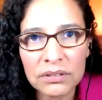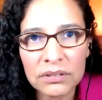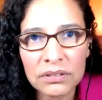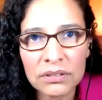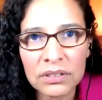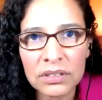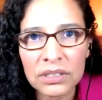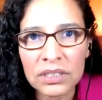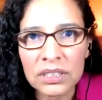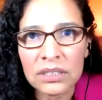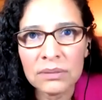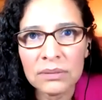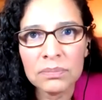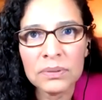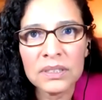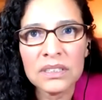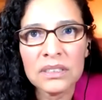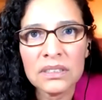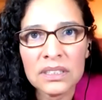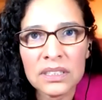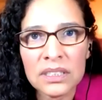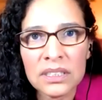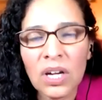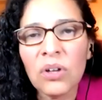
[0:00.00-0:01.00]
They're going to be
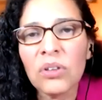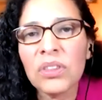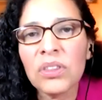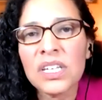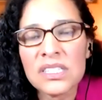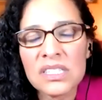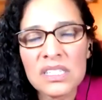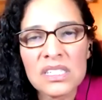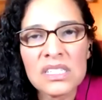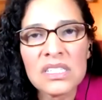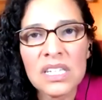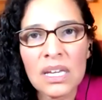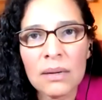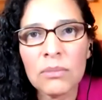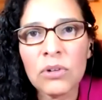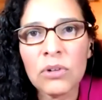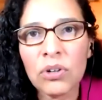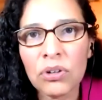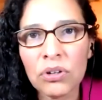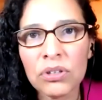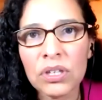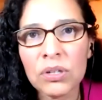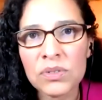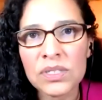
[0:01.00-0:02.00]
see, oh, that's the same
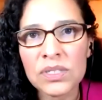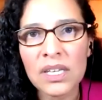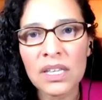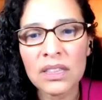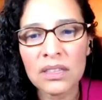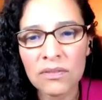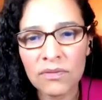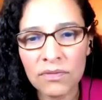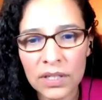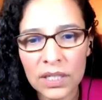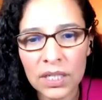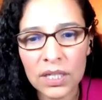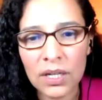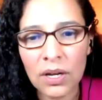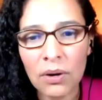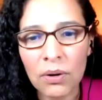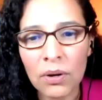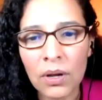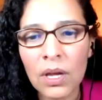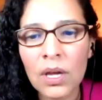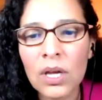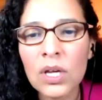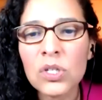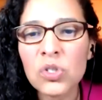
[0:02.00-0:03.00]
girl that was on the video.
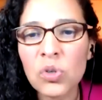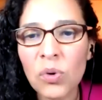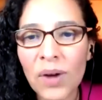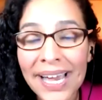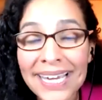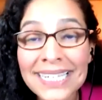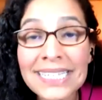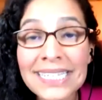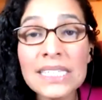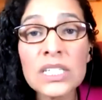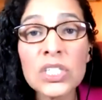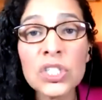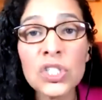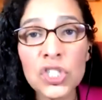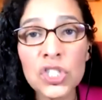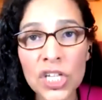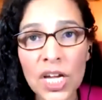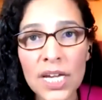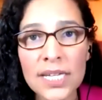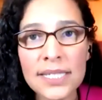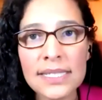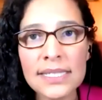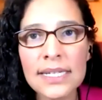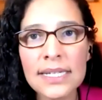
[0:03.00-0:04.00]
So I
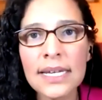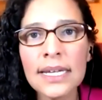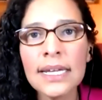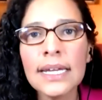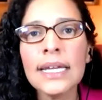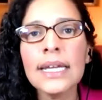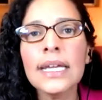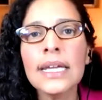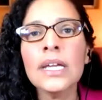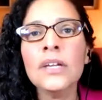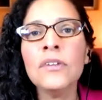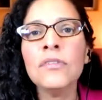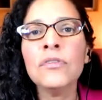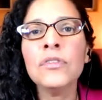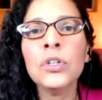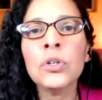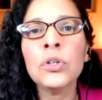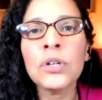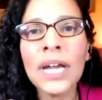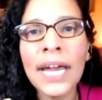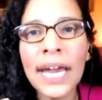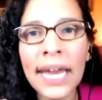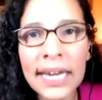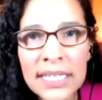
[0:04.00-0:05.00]
suggest if
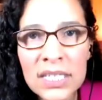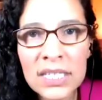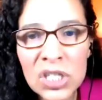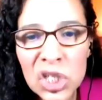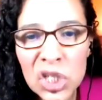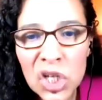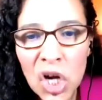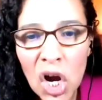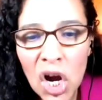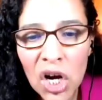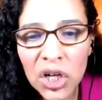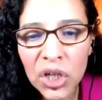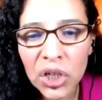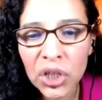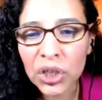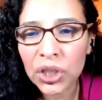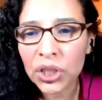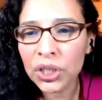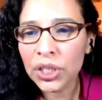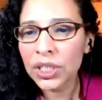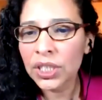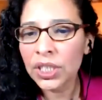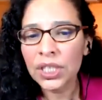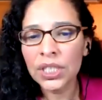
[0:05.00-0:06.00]
you're a hands
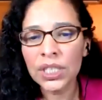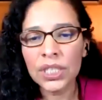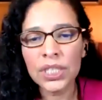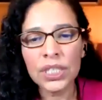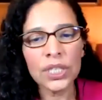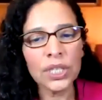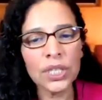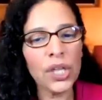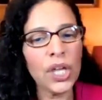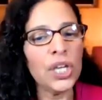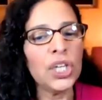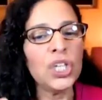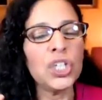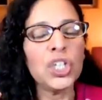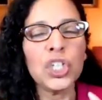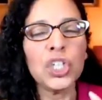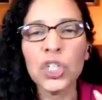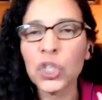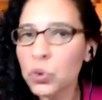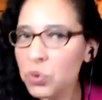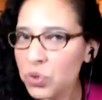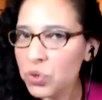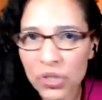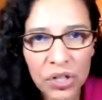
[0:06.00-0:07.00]
talker, then
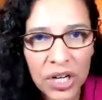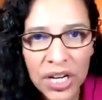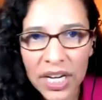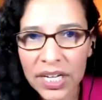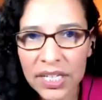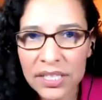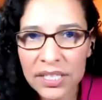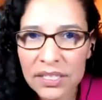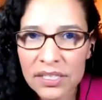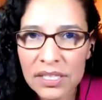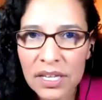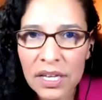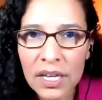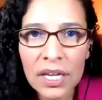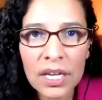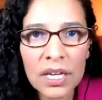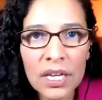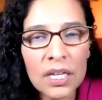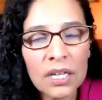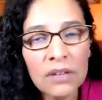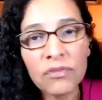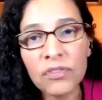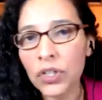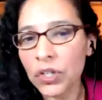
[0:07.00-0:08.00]
use your hands.
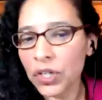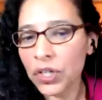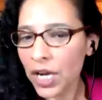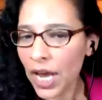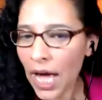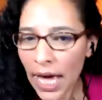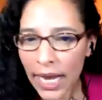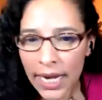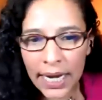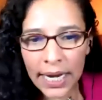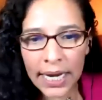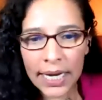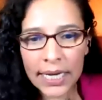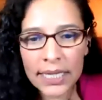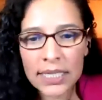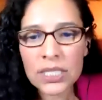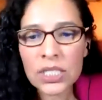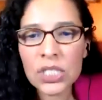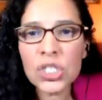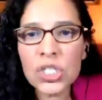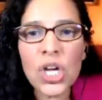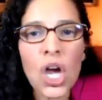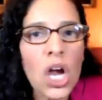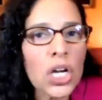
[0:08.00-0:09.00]
If you're not a
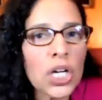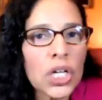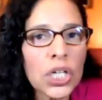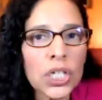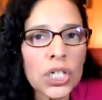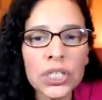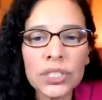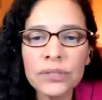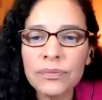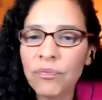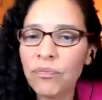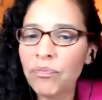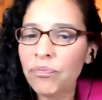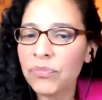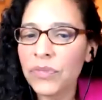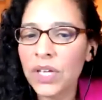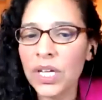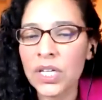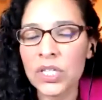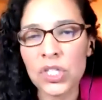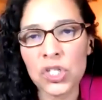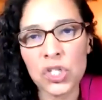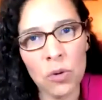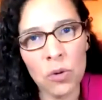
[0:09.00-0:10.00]
hands talker,
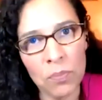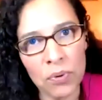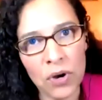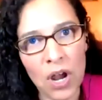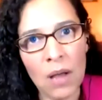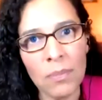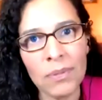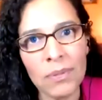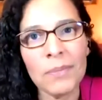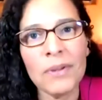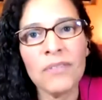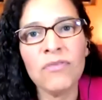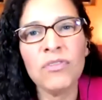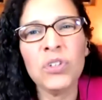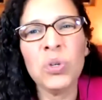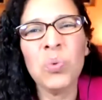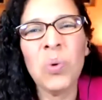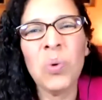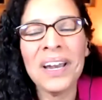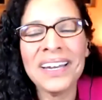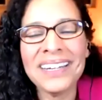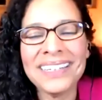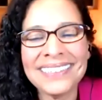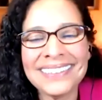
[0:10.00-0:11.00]
it's no problem. If you
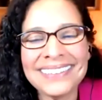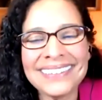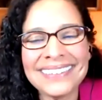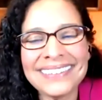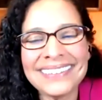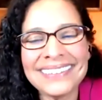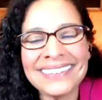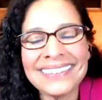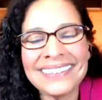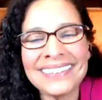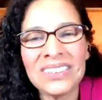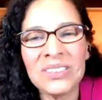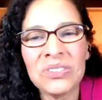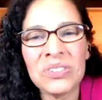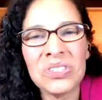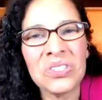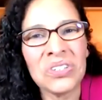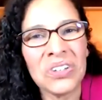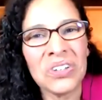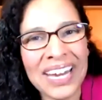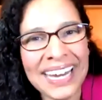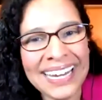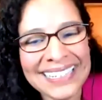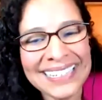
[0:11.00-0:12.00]
want to use your
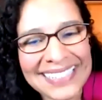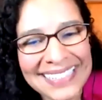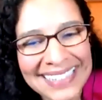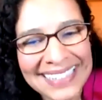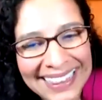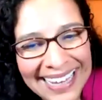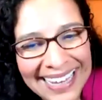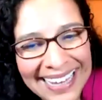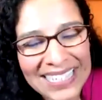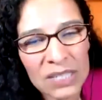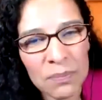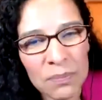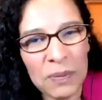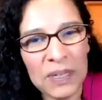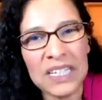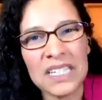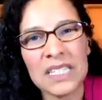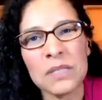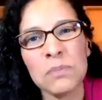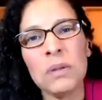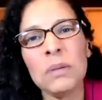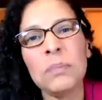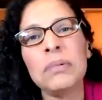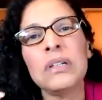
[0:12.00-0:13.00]
hands less
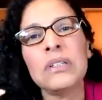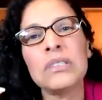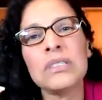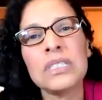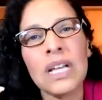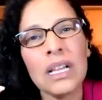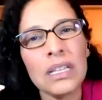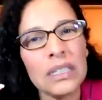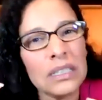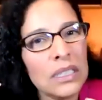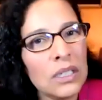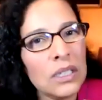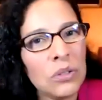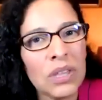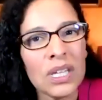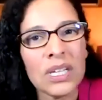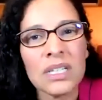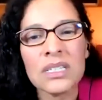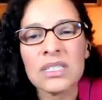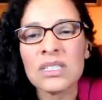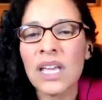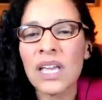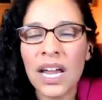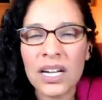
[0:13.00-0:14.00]
because people are telling you that
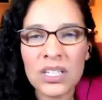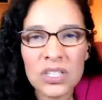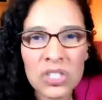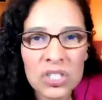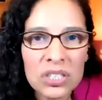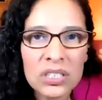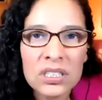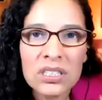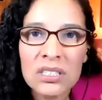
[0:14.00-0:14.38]
it's actually